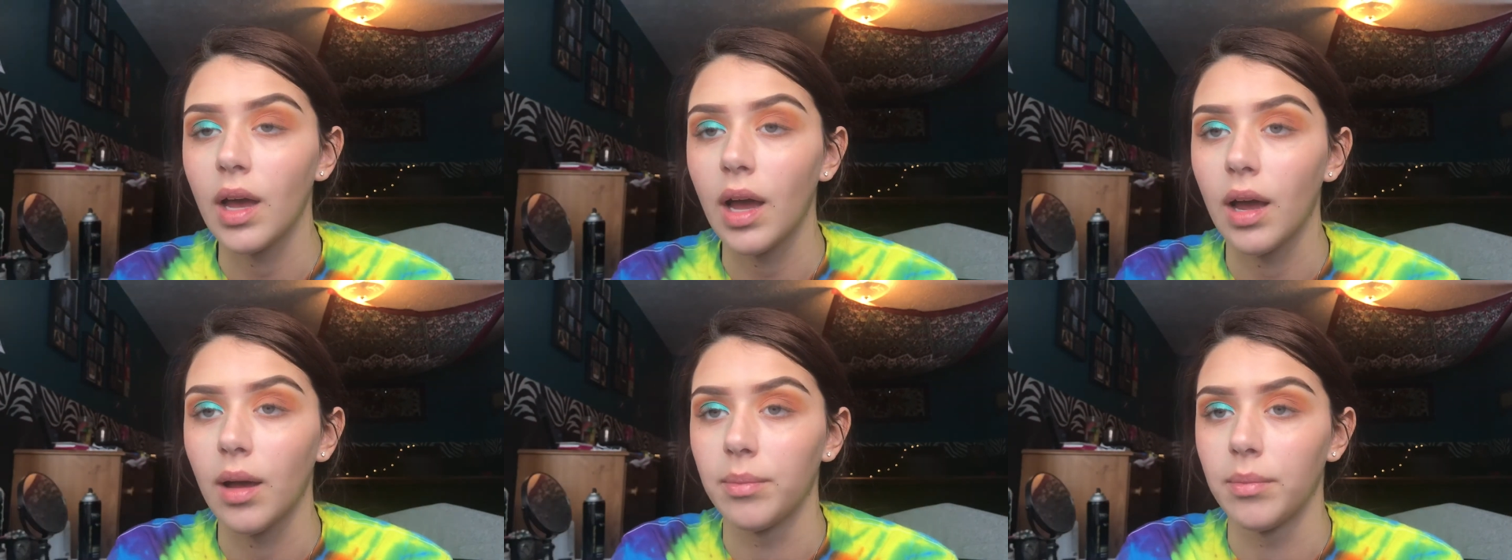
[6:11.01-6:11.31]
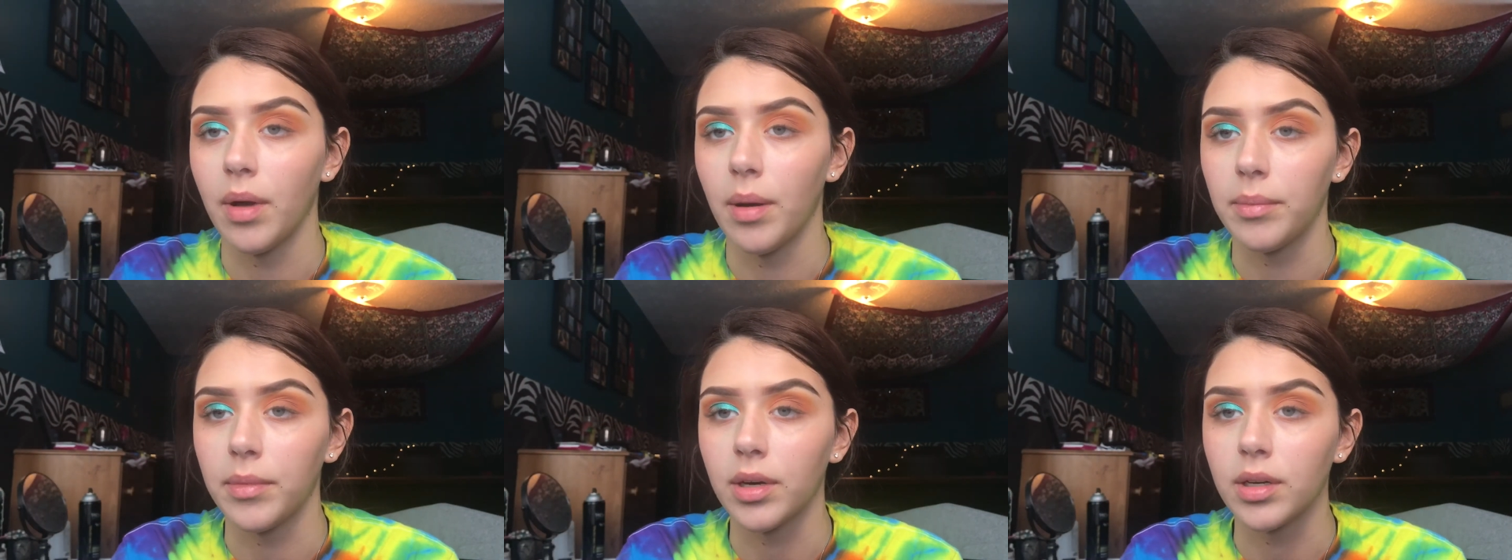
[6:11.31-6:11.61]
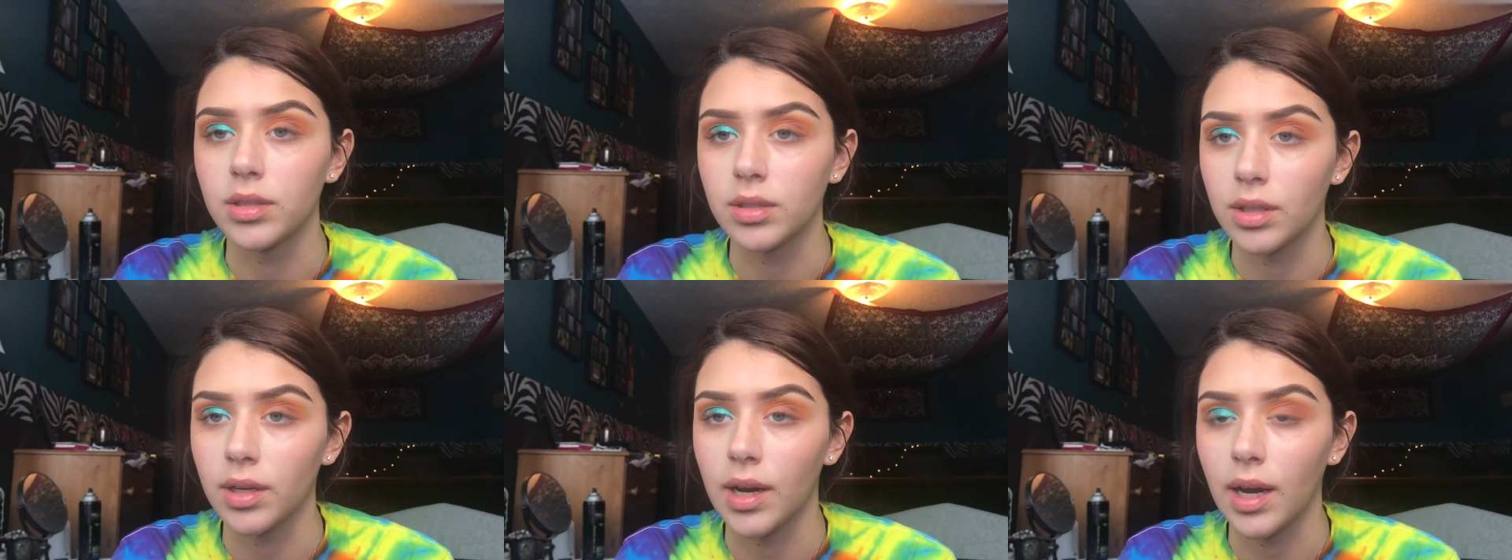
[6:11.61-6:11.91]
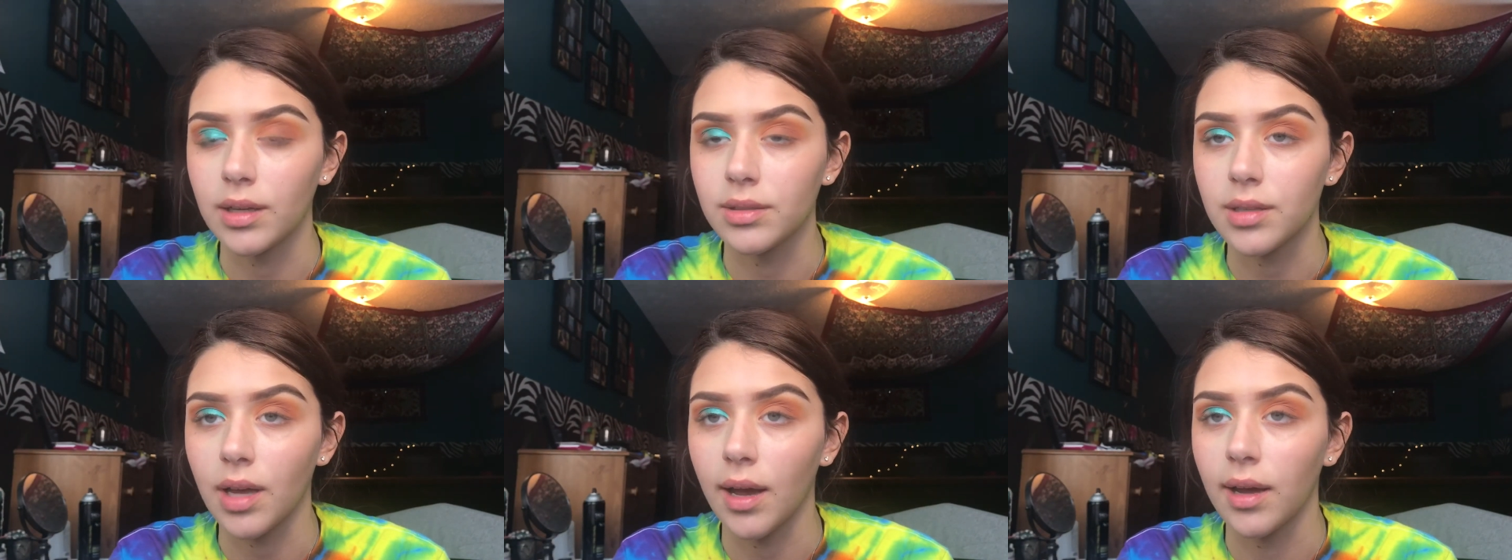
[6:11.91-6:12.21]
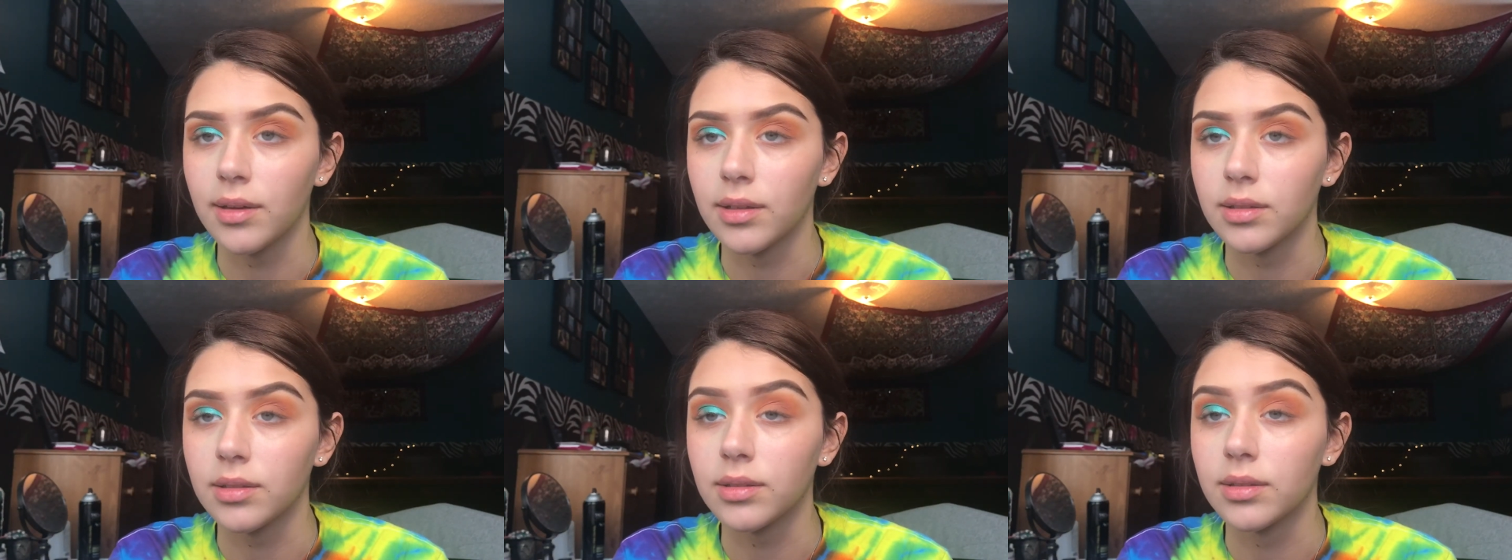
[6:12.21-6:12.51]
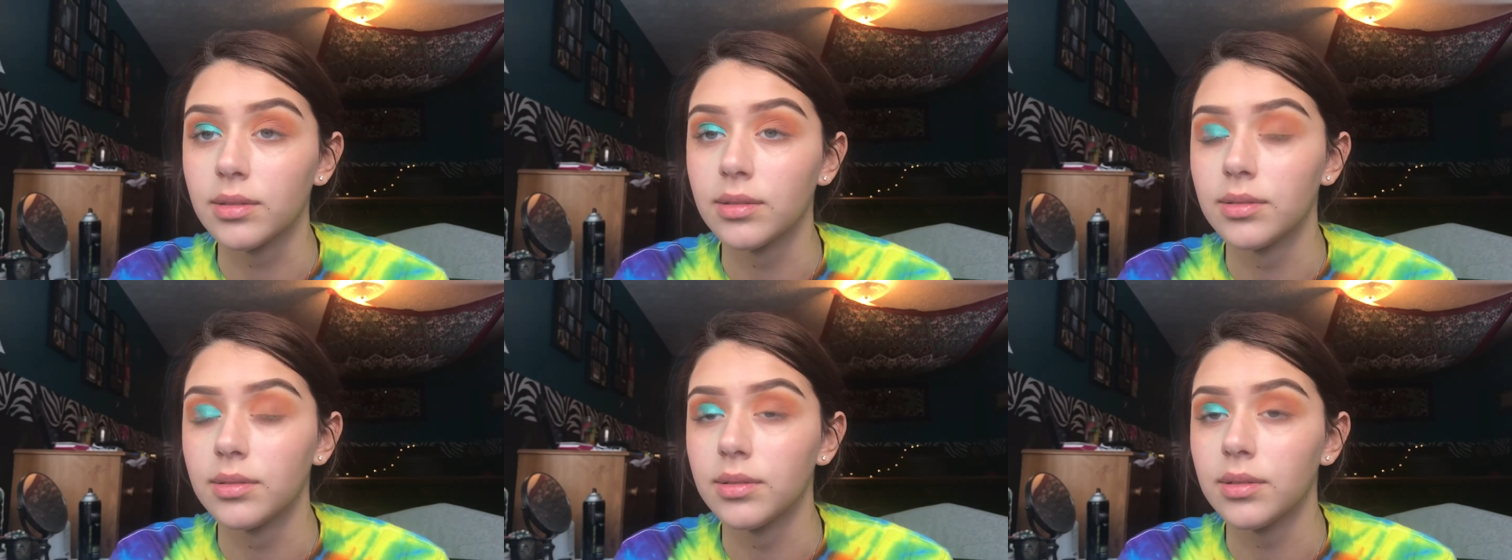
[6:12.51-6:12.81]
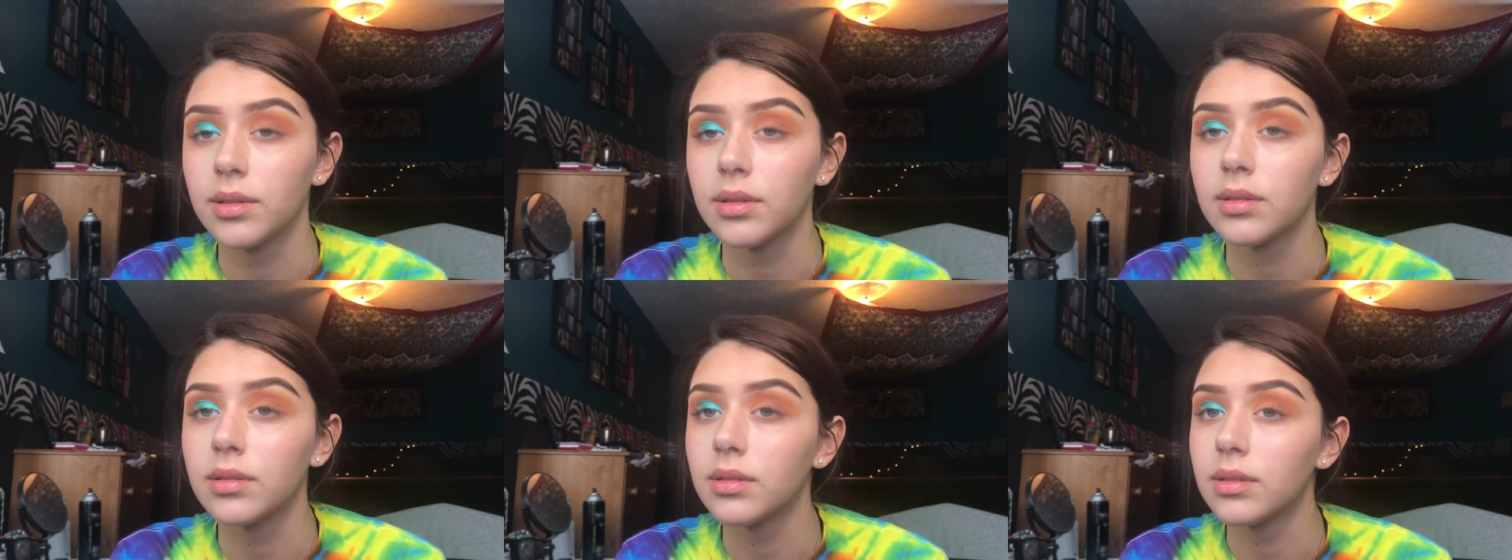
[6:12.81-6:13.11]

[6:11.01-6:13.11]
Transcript: I'm going to show you guys how to do